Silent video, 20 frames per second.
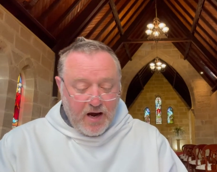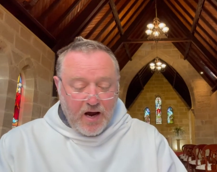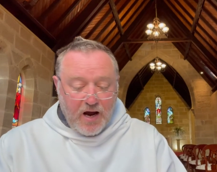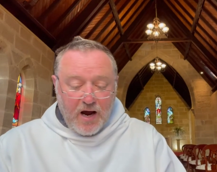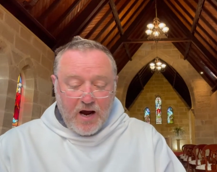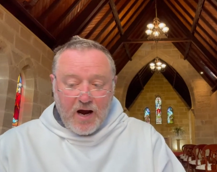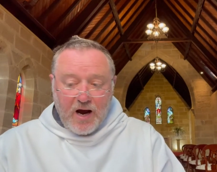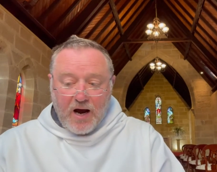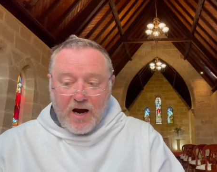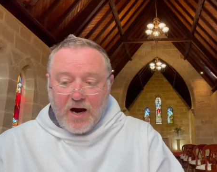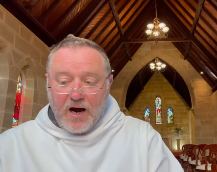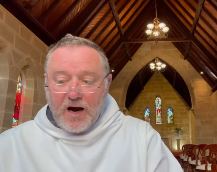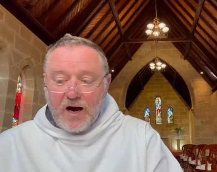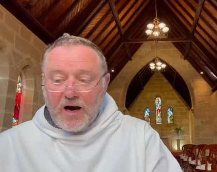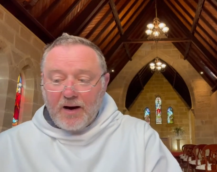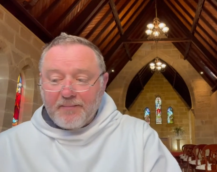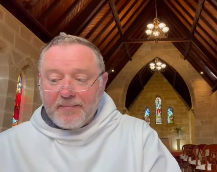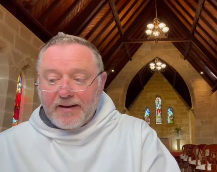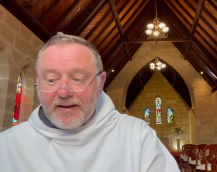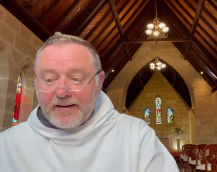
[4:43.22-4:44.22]

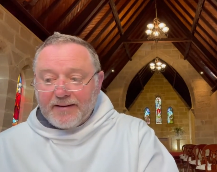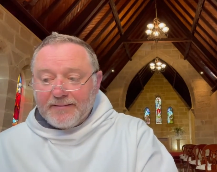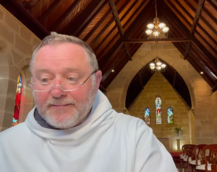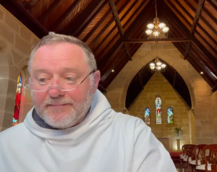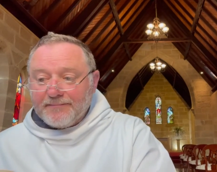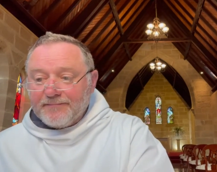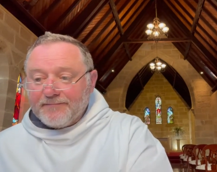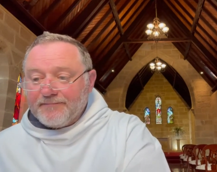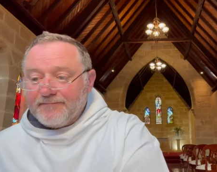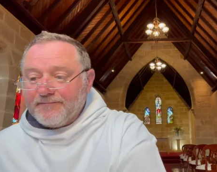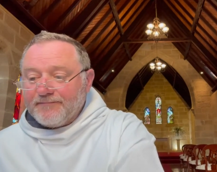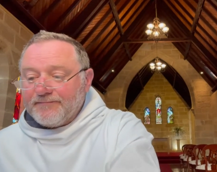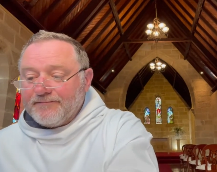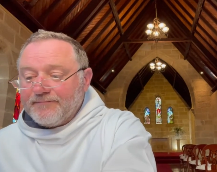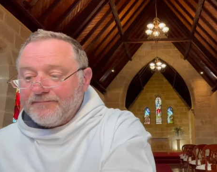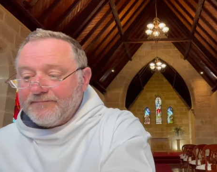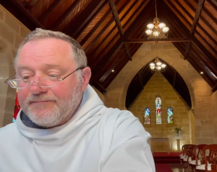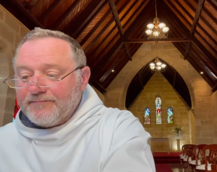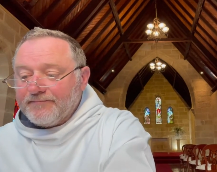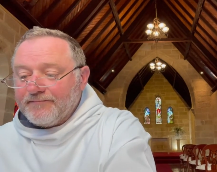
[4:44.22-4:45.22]

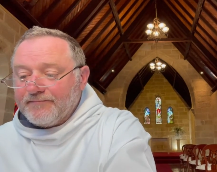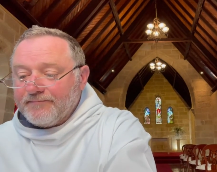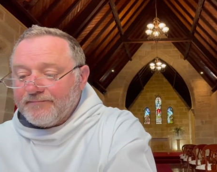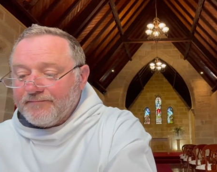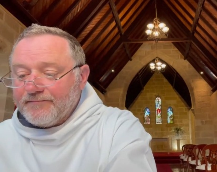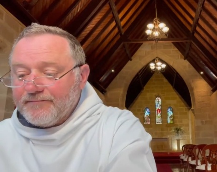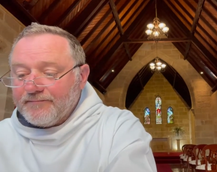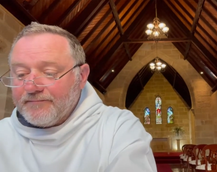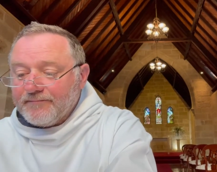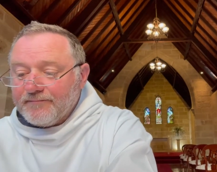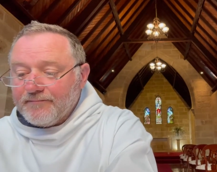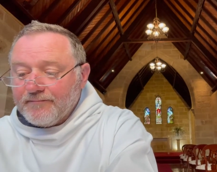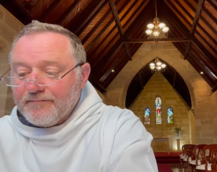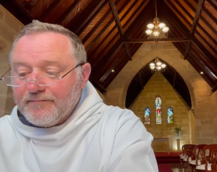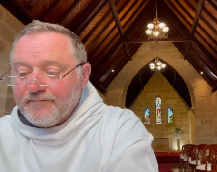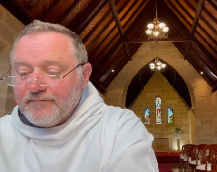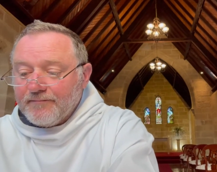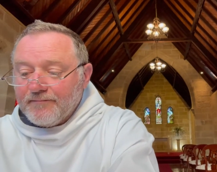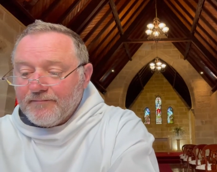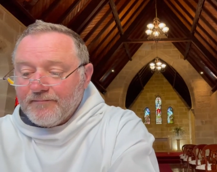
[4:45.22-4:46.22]

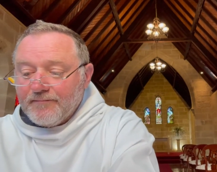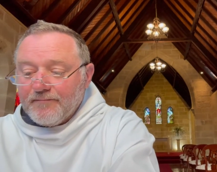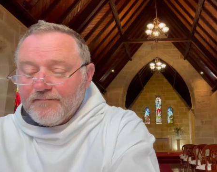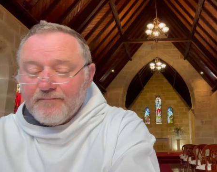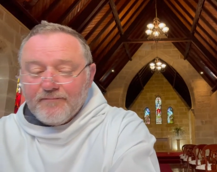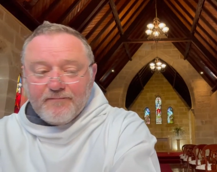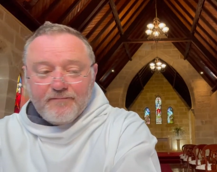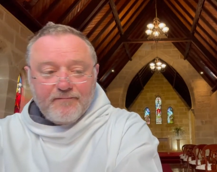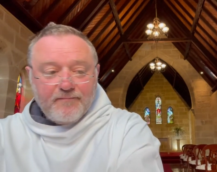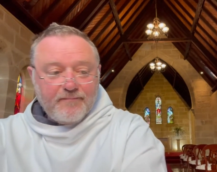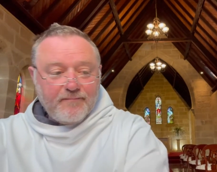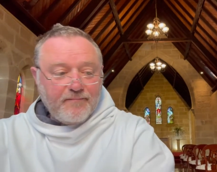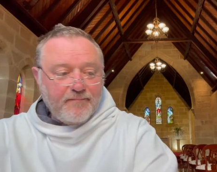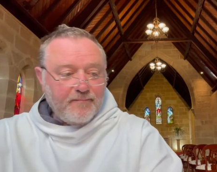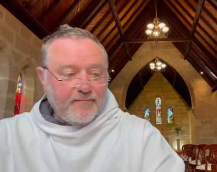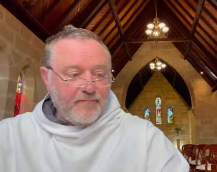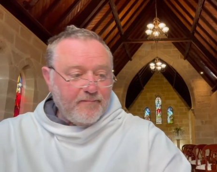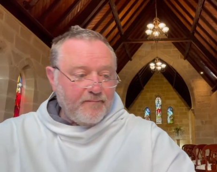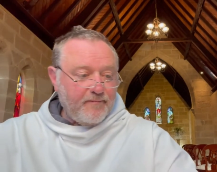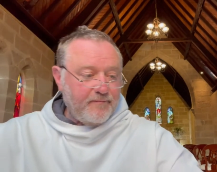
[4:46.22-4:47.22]

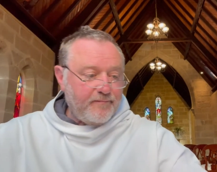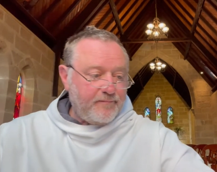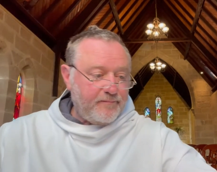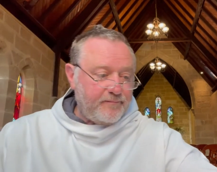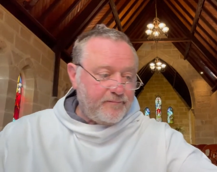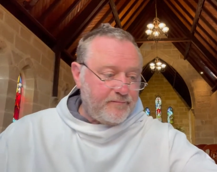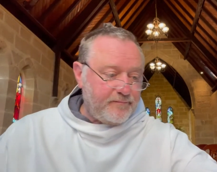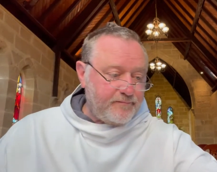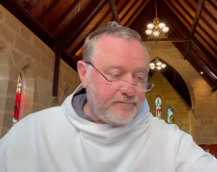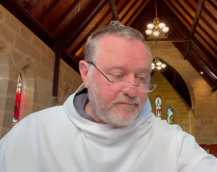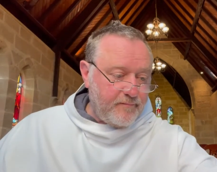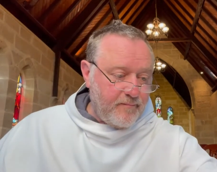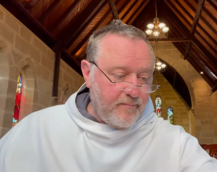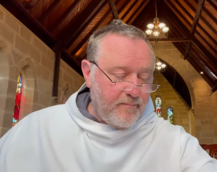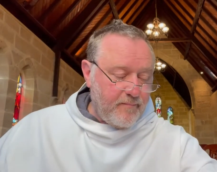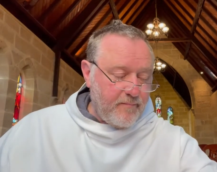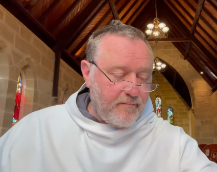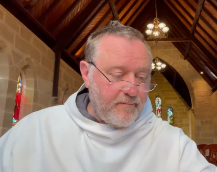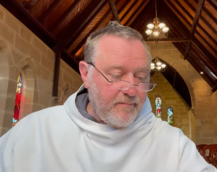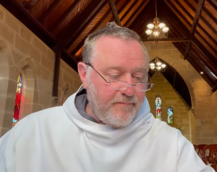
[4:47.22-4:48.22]

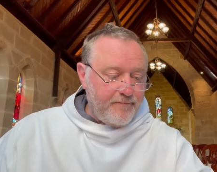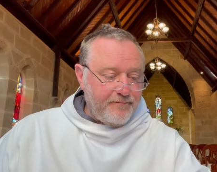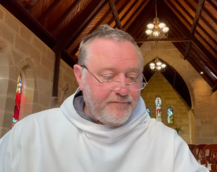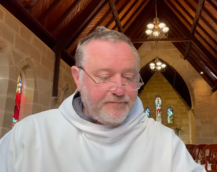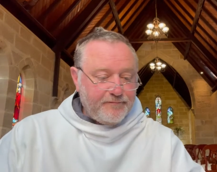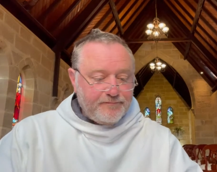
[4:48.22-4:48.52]
(no one is talking)